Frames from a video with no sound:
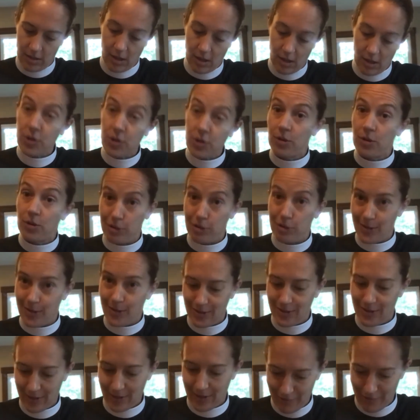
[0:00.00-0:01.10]
I'll show it to you
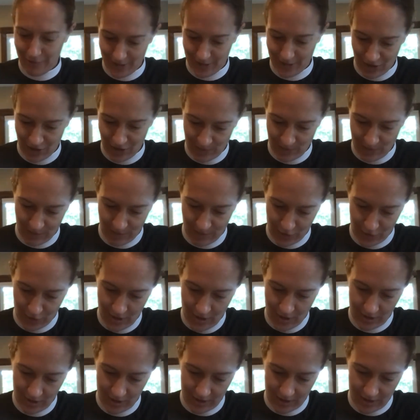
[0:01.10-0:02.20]
when I finish it, but I'm going to draw
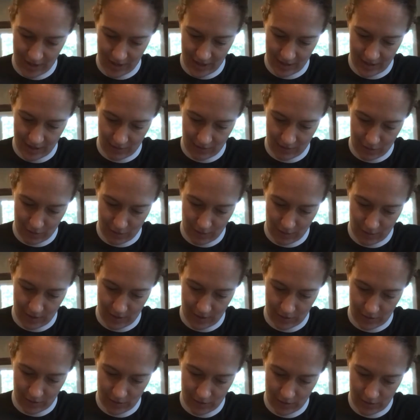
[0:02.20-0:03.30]
a little daisy and I'm going to draw a big
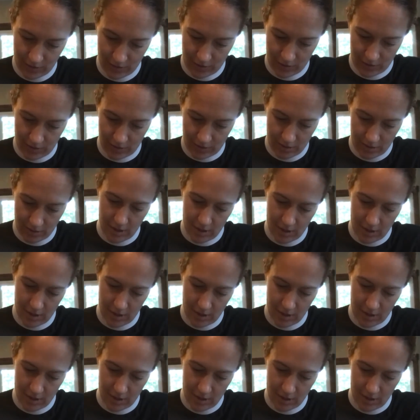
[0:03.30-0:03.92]
old circle.